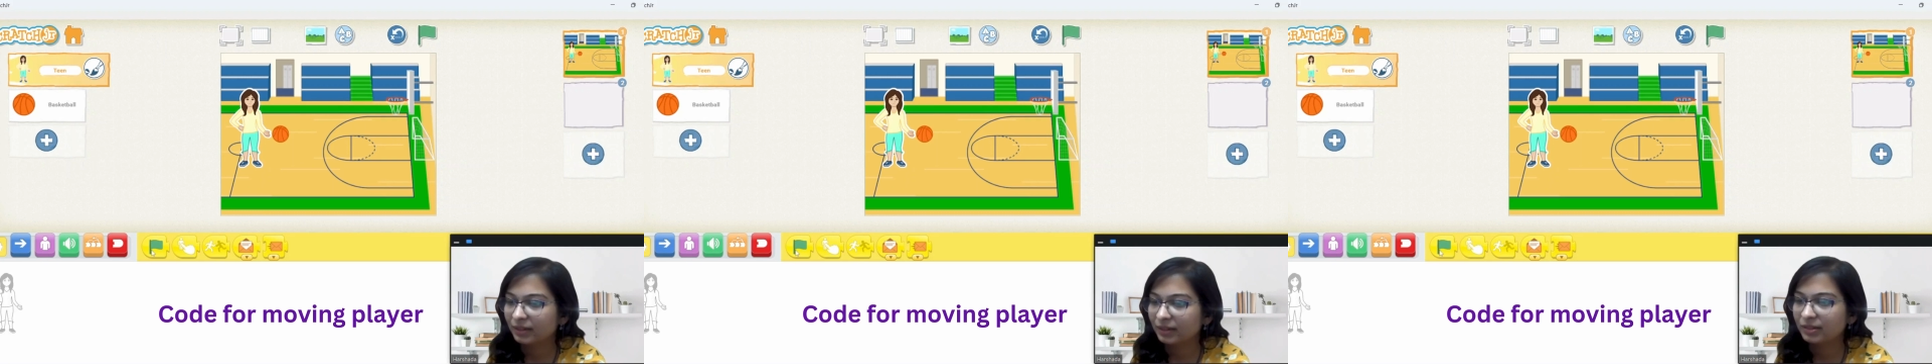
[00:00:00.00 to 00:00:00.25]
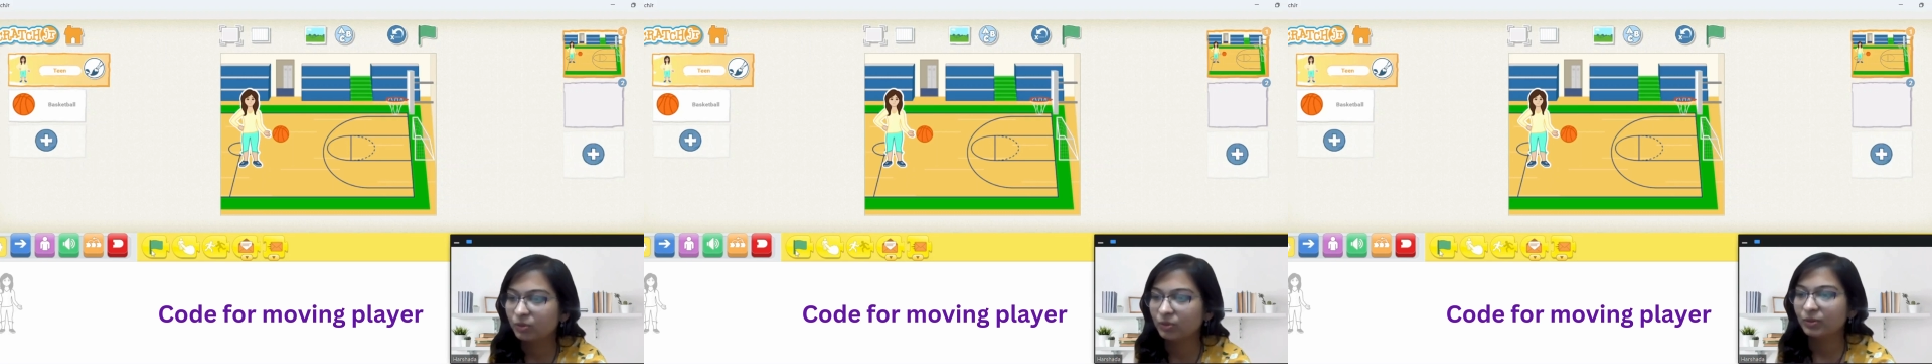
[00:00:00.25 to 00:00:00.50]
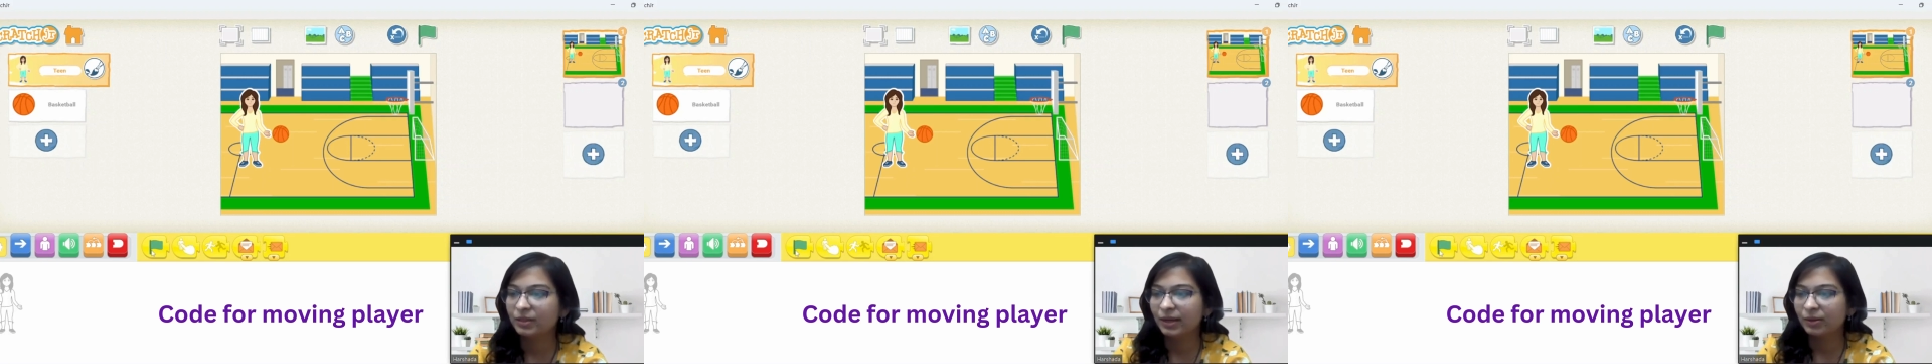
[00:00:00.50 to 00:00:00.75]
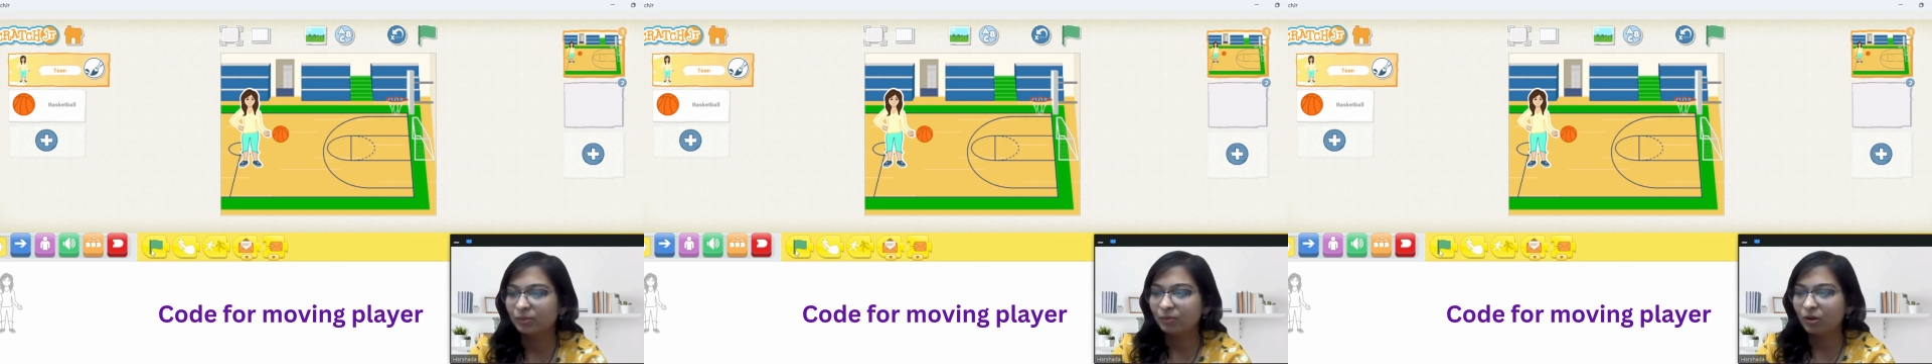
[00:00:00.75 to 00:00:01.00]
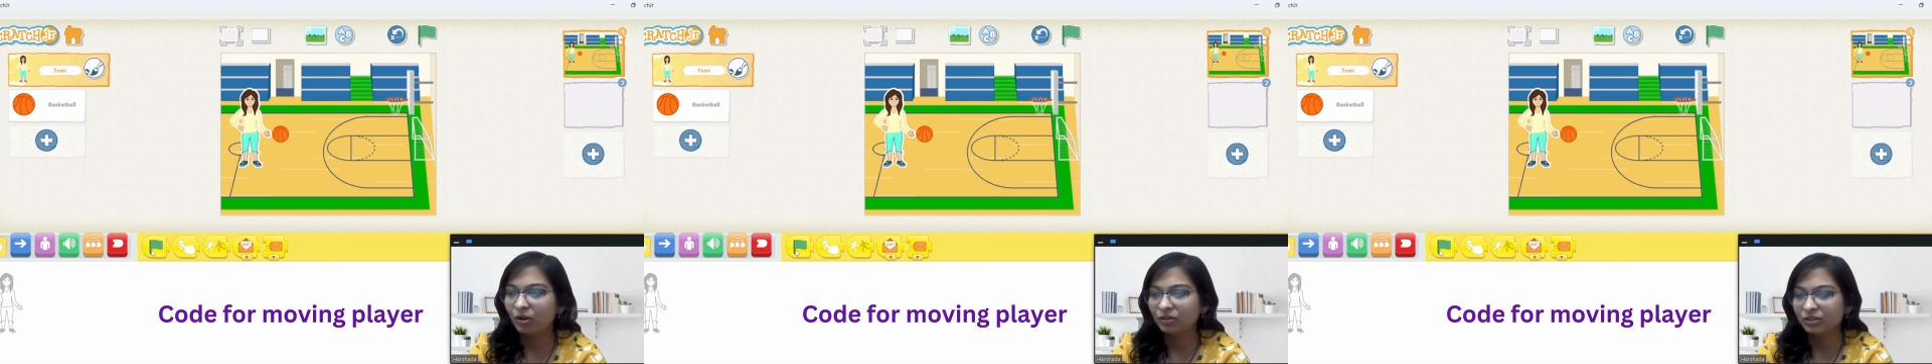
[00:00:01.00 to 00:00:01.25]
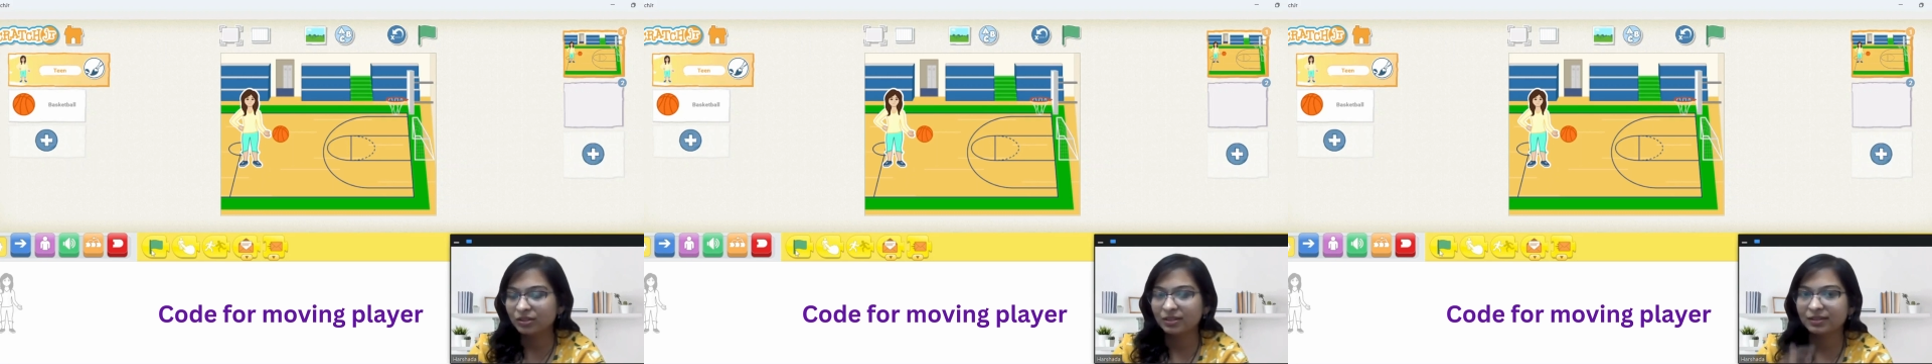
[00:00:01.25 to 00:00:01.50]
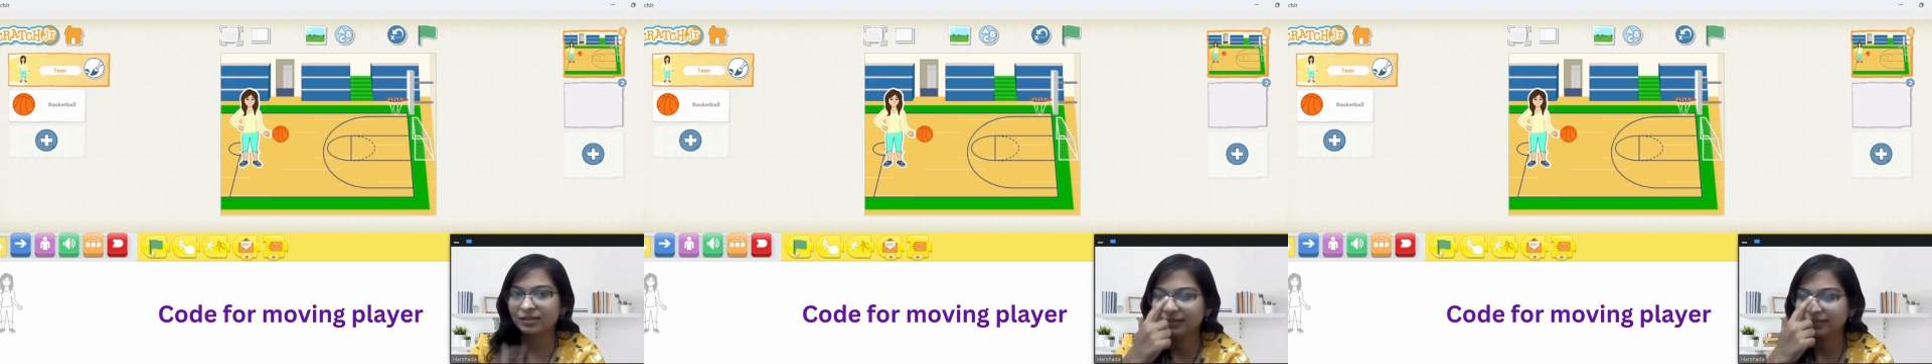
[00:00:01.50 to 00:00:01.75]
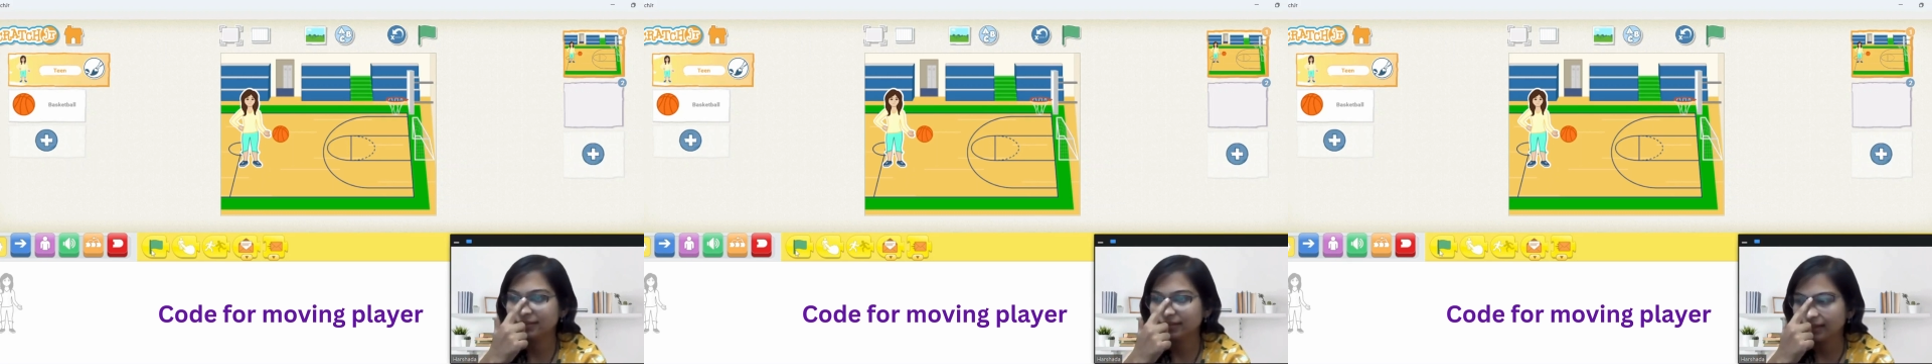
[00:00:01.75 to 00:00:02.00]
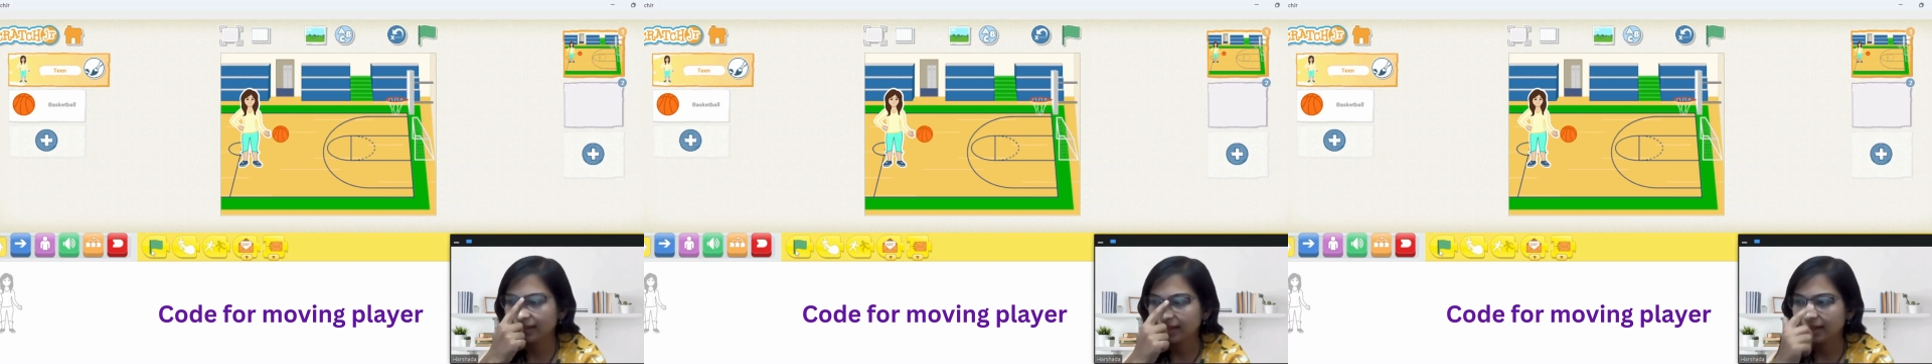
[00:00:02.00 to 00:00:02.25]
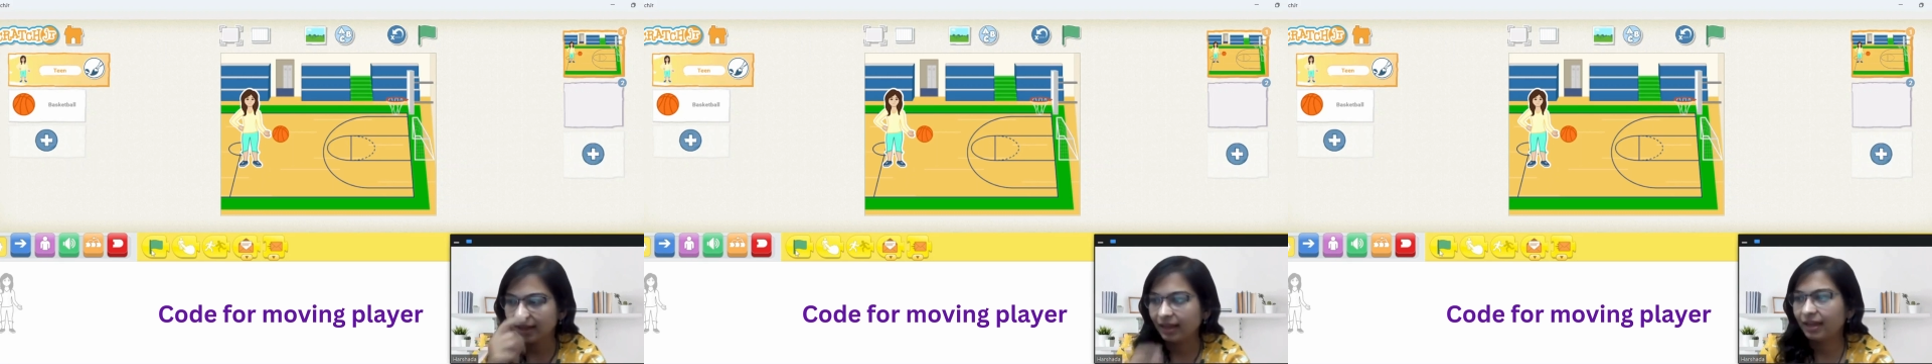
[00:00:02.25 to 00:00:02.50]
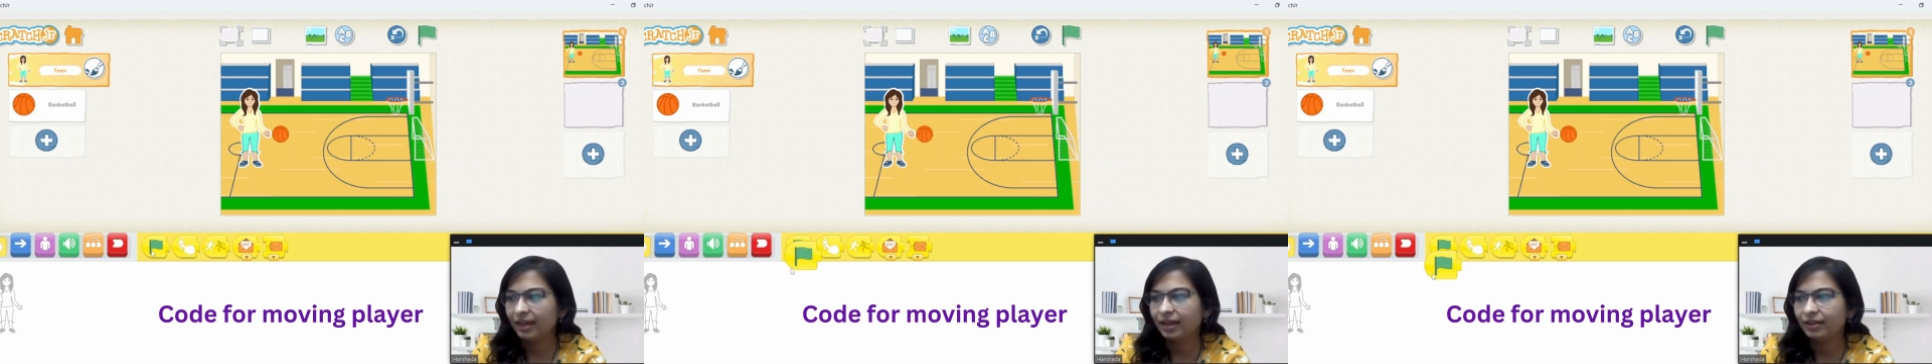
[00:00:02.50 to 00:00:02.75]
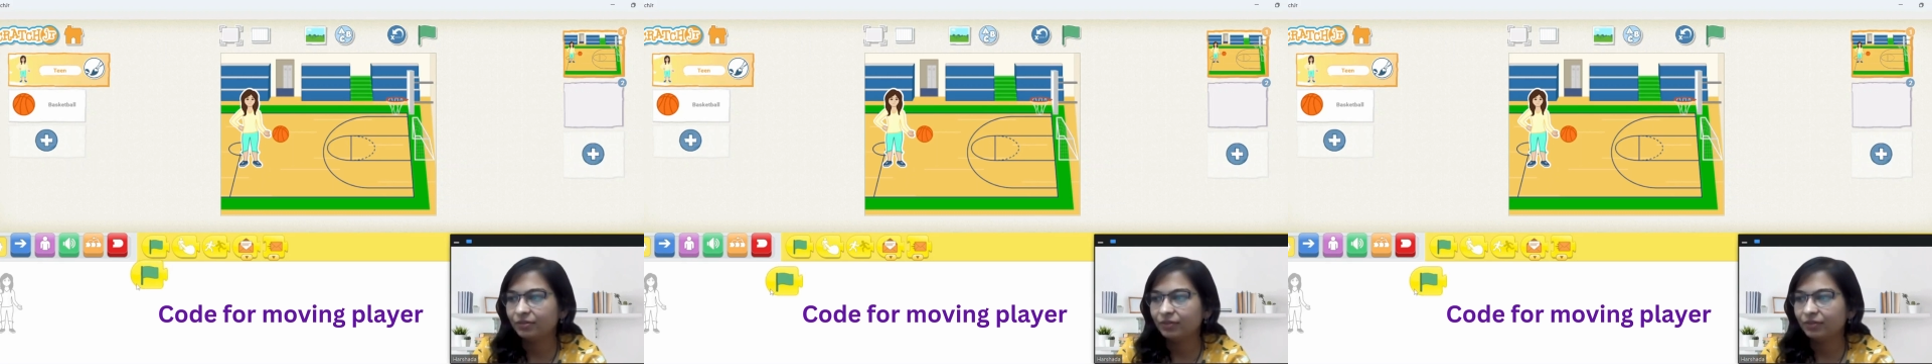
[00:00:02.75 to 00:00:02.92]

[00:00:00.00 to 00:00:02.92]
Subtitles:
to the yellow blocks and